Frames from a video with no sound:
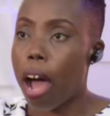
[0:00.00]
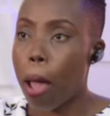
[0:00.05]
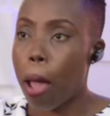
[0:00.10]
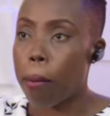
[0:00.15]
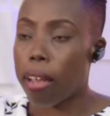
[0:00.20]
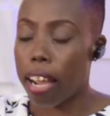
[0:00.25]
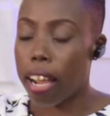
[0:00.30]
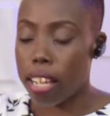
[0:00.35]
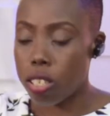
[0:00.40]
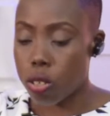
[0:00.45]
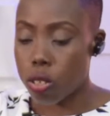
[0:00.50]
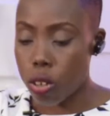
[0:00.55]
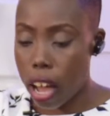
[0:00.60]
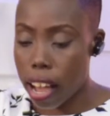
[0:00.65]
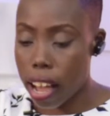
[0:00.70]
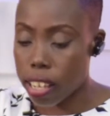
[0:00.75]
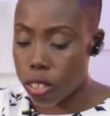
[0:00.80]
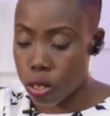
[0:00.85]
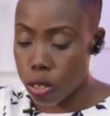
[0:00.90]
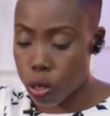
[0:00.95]
I began to
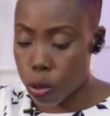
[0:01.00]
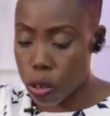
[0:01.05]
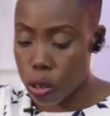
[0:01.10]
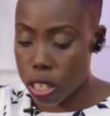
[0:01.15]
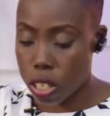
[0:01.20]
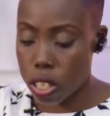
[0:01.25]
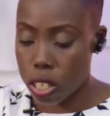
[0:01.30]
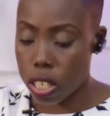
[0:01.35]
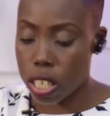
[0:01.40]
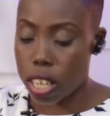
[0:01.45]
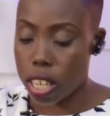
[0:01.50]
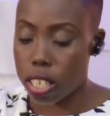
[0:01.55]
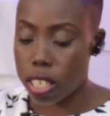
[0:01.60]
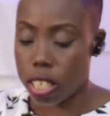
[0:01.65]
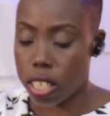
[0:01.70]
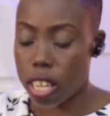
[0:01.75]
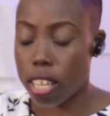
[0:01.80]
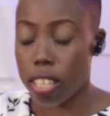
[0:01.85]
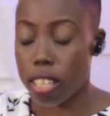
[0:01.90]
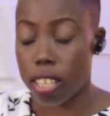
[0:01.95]
ask those questions, and they
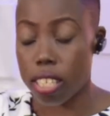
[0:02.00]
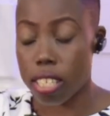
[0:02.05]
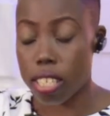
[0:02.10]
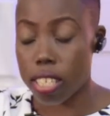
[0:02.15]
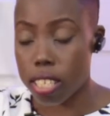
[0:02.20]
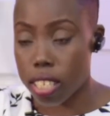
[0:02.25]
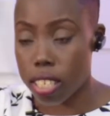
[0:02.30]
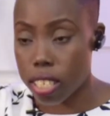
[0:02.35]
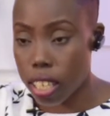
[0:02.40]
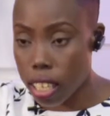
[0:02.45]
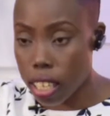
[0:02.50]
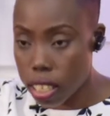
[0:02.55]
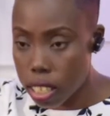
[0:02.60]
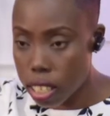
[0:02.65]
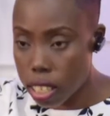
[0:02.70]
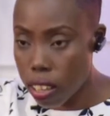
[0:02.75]
said, this is it.